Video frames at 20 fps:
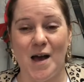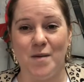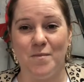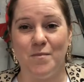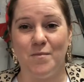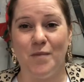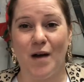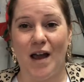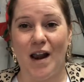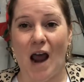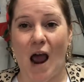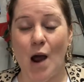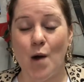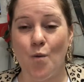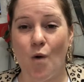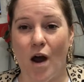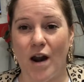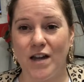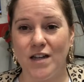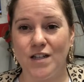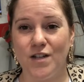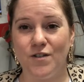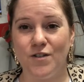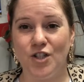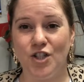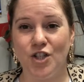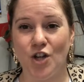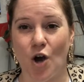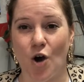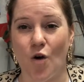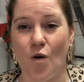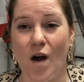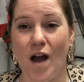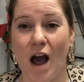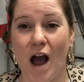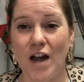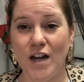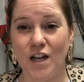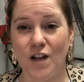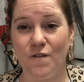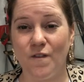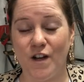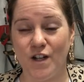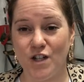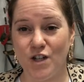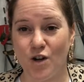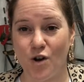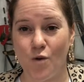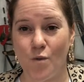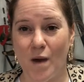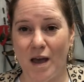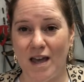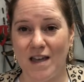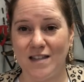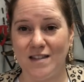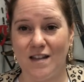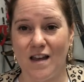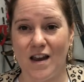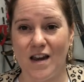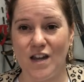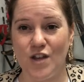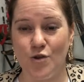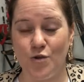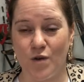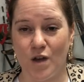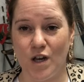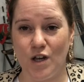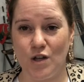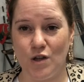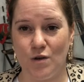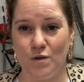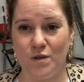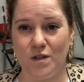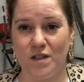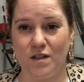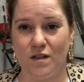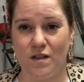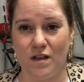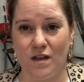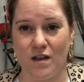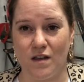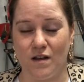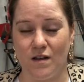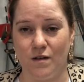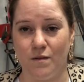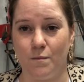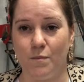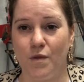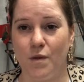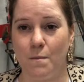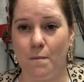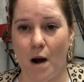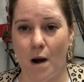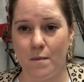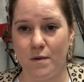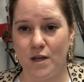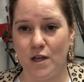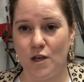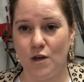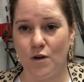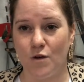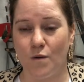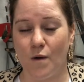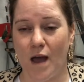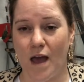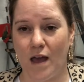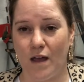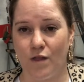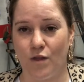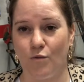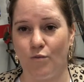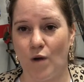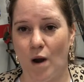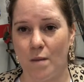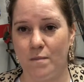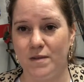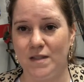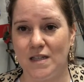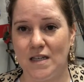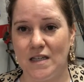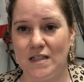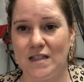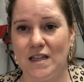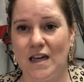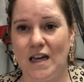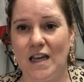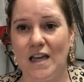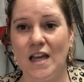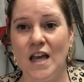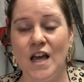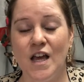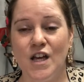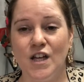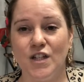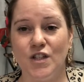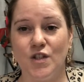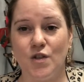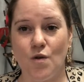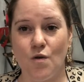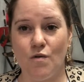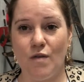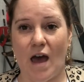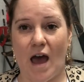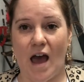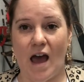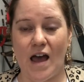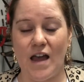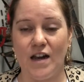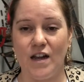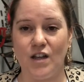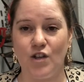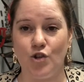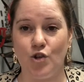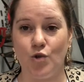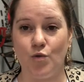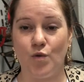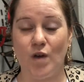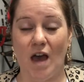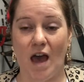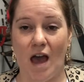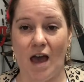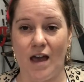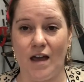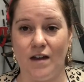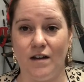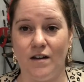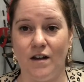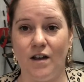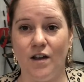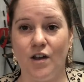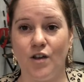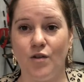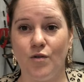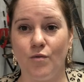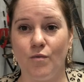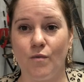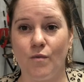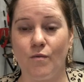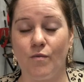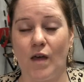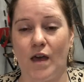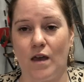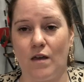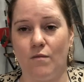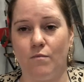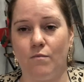But I wanted to show unconventional ways that you can use the barbecue and the rub seasoning so that you can like